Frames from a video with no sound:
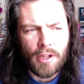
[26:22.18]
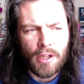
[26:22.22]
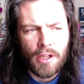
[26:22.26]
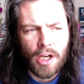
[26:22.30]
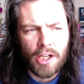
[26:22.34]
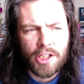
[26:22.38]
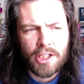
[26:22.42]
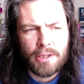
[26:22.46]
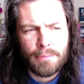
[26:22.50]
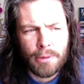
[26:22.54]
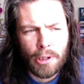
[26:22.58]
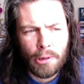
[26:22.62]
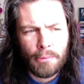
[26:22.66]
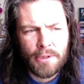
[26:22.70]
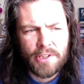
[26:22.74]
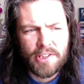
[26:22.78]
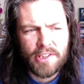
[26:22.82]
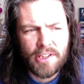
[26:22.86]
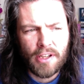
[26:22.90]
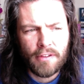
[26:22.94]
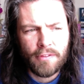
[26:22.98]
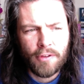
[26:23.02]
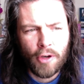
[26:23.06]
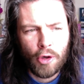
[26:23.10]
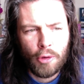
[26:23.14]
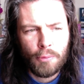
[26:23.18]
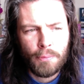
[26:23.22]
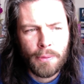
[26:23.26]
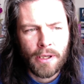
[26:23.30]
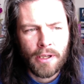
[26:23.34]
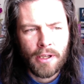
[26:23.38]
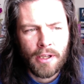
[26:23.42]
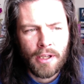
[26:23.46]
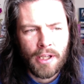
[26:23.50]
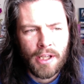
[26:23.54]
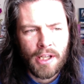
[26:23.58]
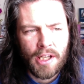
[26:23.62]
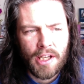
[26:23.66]
A diplomacy of hope
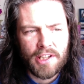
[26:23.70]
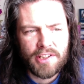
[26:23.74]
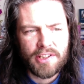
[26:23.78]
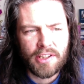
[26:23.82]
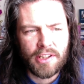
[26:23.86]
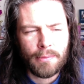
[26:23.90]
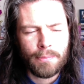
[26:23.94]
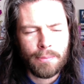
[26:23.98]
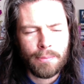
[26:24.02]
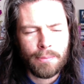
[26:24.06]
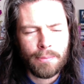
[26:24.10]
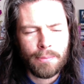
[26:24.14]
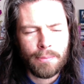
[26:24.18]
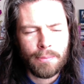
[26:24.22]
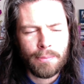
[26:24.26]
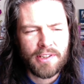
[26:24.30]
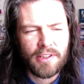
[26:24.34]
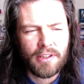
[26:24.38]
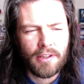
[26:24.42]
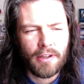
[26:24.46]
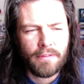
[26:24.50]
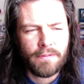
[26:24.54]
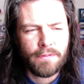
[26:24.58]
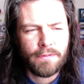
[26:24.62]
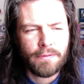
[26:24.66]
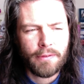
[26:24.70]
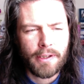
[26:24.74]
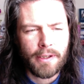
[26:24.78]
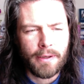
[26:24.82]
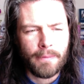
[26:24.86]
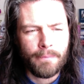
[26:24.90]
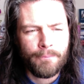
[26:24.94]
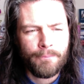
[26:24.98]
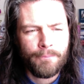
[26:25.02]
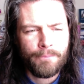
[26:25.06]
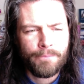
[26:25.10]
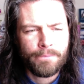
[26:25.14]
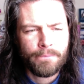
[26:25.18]
is a diplomacy of
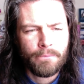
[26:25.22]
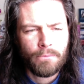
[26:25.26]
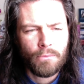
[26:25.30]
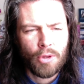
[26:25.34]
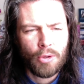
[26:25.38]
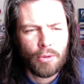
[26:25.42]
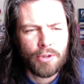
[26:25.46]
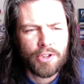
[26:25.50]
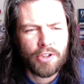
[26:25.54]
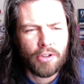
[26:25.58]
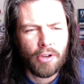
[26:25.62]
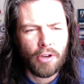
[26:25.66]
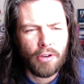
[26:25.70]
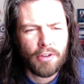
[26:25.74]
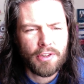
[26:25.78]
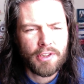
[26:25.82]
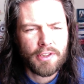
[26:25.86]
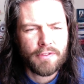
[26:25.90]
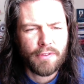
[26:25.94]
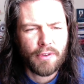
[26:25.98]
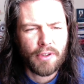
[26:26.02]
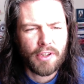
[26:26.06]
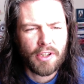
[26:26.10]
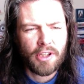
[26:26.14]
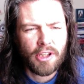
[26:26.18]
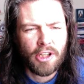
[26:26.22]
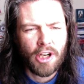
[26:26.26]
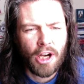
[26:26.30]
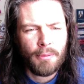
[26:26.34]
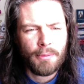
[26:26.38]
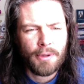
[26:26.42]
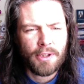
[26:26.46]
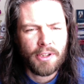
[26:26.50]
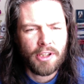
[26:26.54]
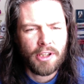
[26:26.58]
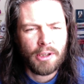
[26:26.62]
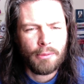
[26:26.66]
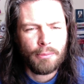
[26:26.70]
freedom, which calls for the
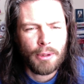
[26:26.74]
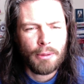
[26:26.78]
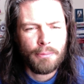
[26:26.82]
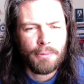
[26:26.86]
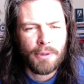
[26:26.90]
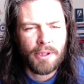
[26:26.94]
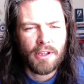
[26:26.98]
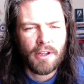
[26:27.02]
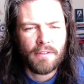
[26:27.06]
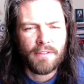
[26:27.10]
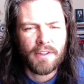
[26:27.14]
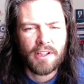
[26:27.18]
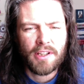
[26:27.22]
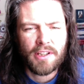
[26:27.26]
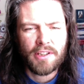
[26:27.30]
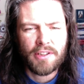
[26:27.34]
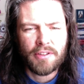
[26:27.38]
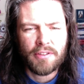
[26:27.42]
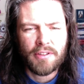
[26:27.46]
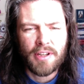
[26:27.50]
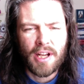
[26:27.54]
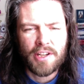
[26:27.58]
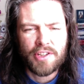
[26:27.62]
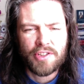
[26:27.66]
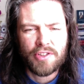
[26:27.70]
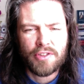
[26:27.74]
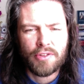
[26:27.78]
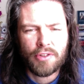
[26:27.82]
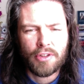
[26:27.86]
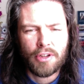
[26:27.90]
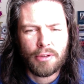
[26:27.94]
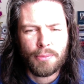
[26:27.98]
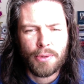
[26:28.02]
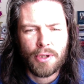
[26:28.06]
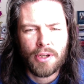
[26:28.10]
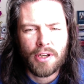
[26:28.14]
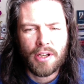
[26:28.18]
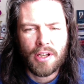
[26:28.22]
common commitment of the international
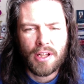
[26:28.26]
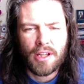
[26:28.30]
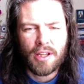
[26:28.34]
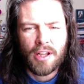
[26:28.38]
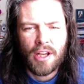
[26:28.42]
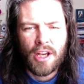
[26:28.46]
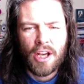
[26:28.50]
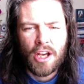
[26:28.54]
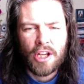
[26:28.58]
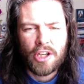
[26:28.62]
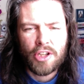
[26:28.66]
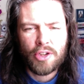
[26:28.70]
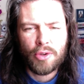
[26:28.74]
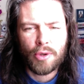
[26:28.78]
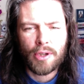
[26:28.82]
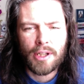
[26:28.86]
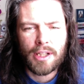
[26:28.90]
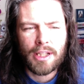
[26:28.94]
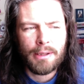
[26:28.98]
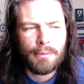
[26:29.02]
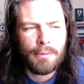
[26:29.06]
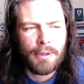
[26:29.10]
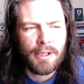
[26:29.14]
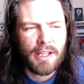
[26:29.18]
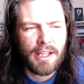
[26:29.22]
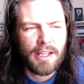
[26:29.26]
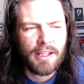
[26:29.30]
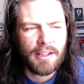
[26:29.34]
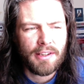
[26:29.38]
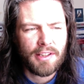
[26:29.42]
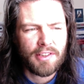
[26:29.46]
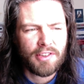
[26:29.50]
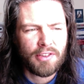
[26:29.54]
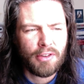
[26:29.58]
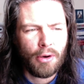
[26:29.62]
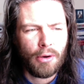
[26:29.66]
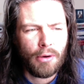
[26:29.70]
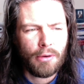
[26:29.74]
community to eliminate
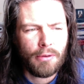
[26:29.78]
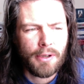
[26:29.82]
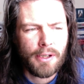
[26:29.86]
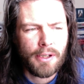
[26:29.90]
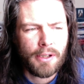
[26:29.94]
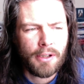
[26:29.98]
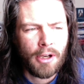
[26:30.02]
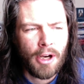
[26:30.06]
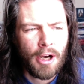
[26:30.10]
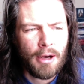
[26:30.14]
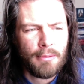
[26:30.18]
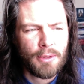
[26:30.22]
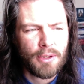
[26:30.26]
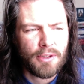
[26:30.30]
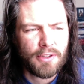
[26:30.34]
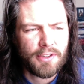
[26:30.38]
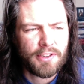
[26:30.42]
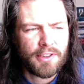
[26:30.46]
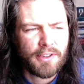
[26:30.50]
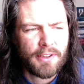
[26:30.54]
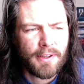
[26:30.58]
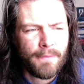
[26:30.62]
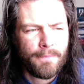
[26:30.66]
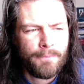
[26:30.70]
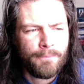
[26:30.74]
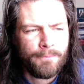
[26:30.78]
this horrid commerce.